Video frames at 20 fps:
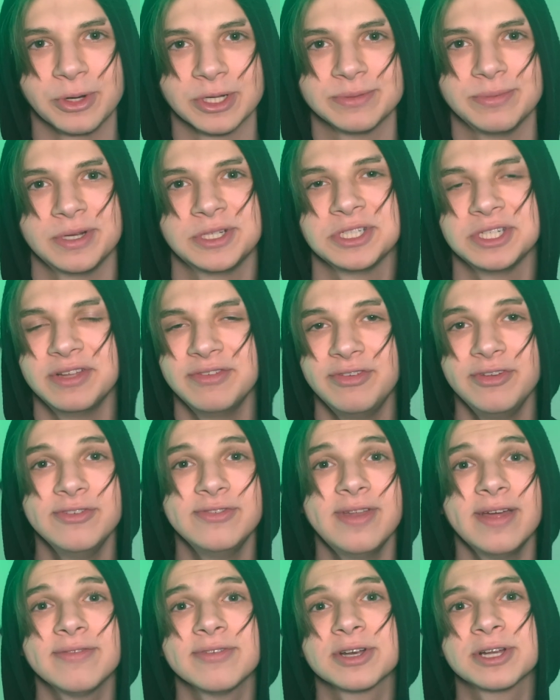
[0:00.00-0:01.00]
expression, if
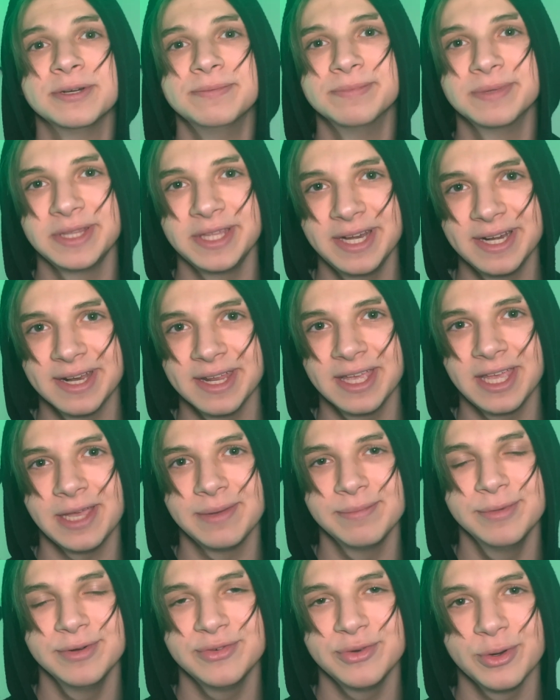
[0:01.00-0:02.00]
you've never completed a
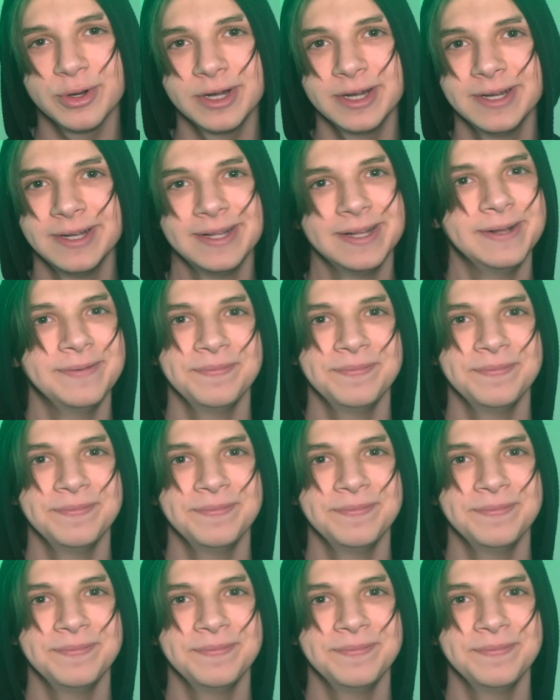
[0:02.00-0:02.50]
game before,